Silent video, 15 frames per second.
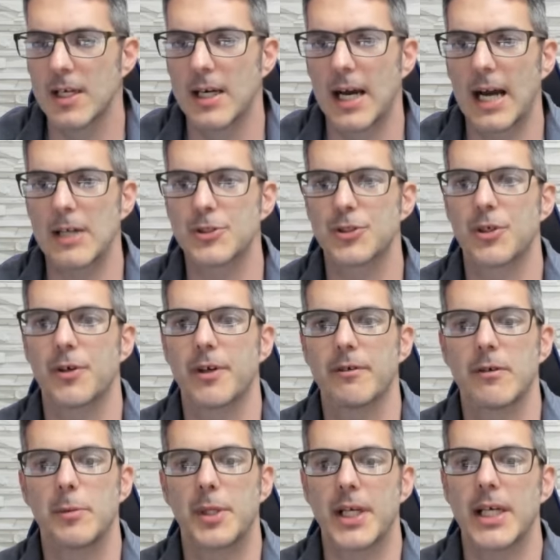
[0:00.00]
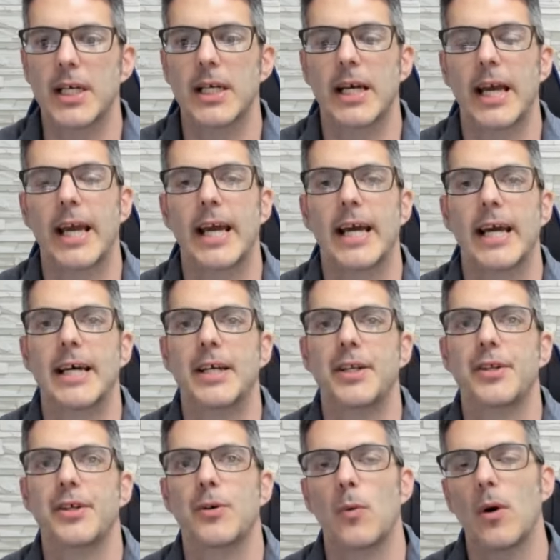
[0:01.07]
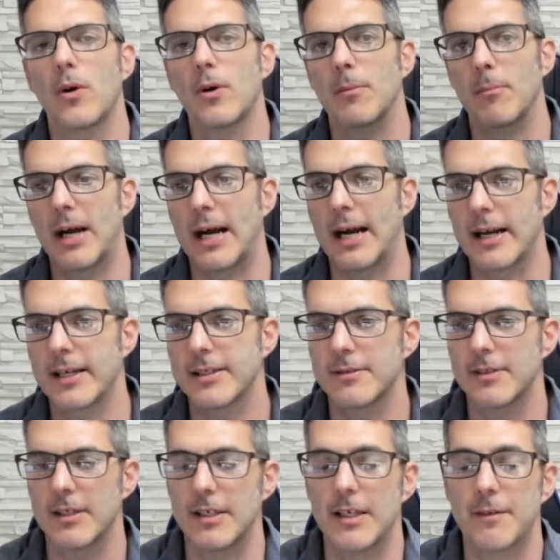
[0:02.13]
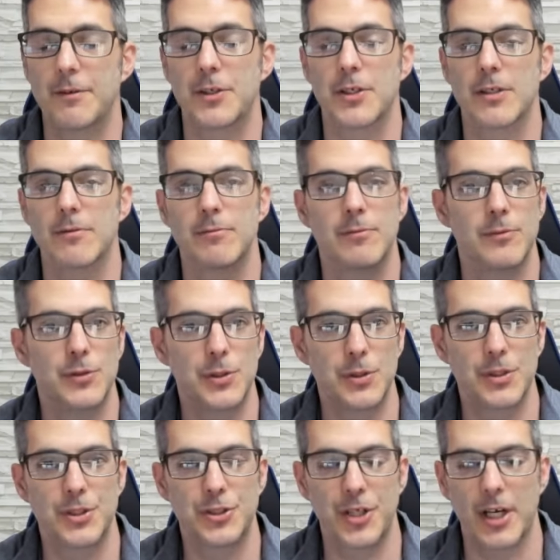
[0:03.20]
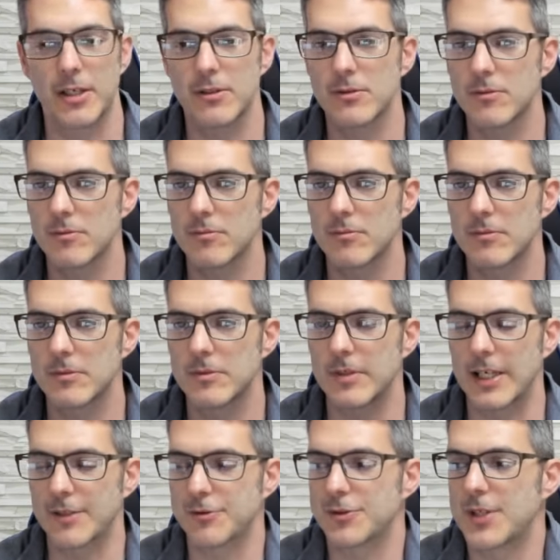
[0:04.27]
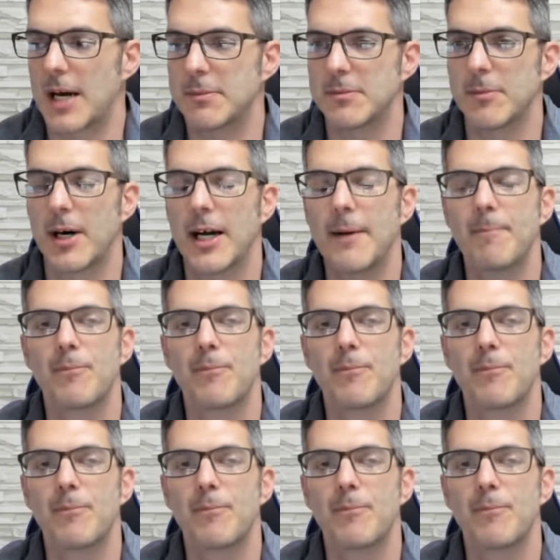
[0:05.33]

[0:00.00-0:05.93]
How's it going, everybody? And welcome back. And if you're new to the channel, thanks for stopping by.